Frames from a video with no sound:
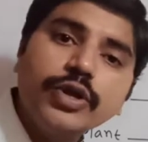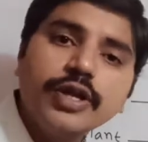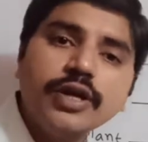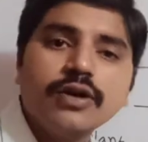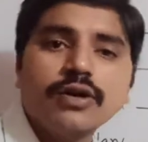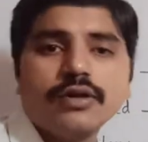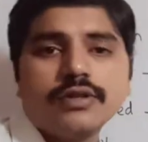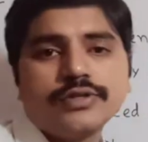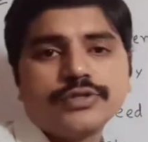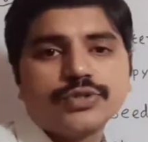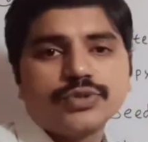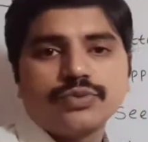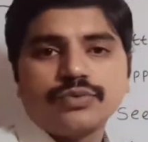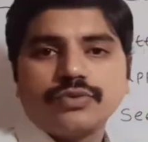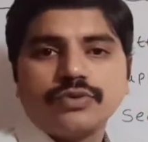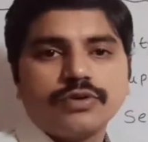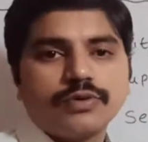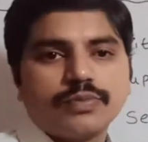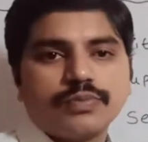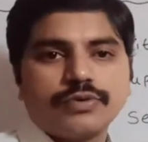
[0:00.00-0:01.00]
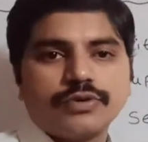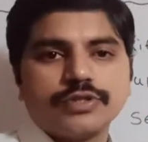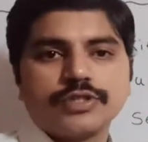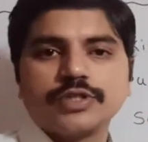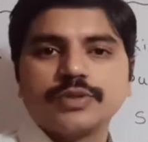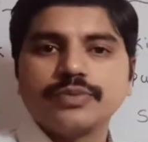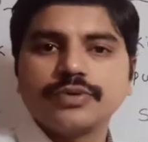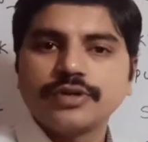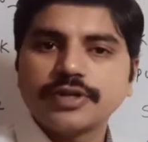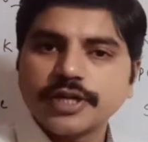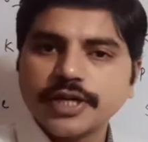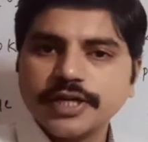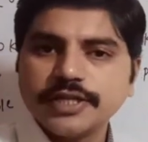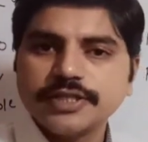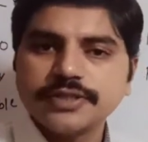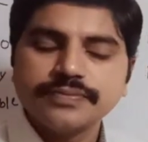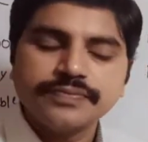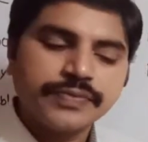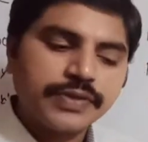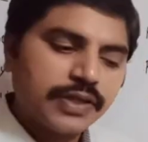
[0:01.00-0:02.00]
also not possible,
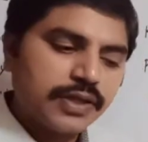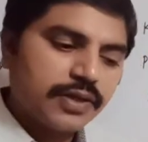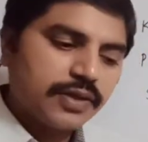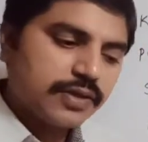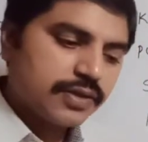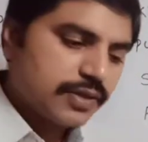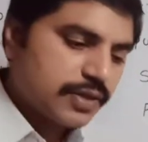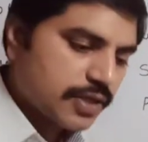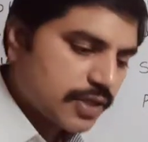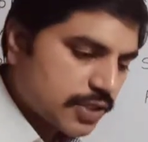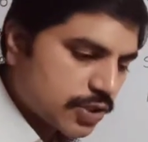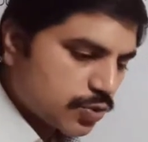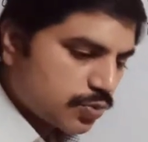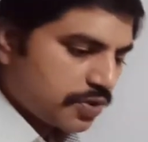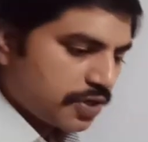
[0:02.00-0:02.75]
right? That's